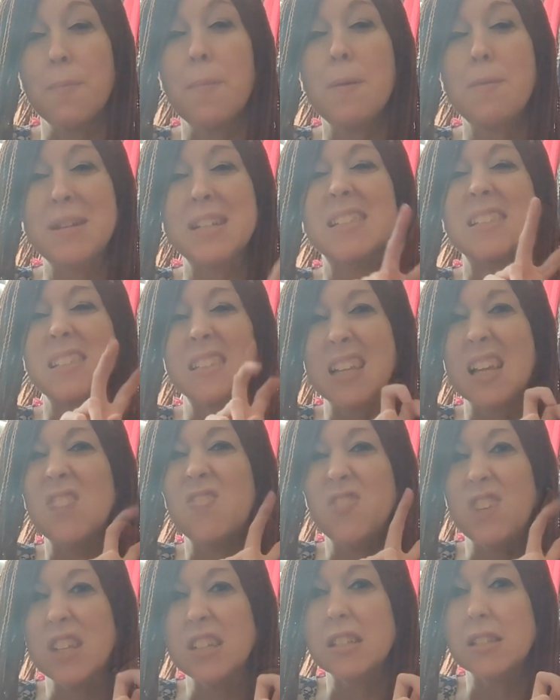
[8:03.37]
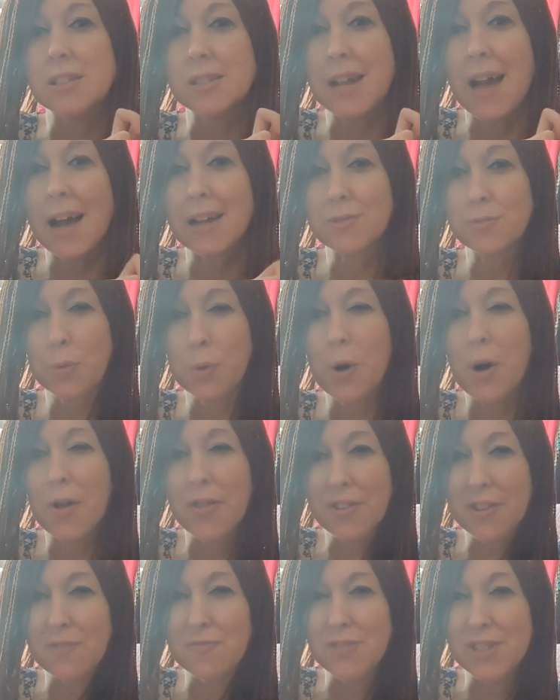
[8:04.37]
Maybe it's convenience tax. We'll call
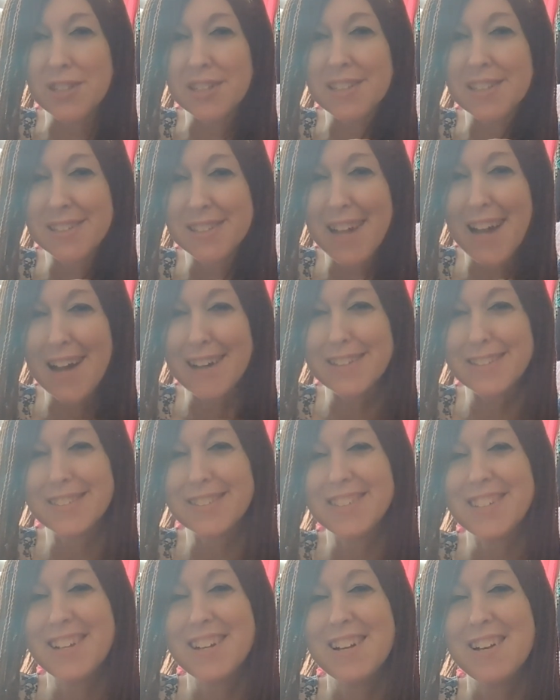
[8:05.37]
it the convenience tax.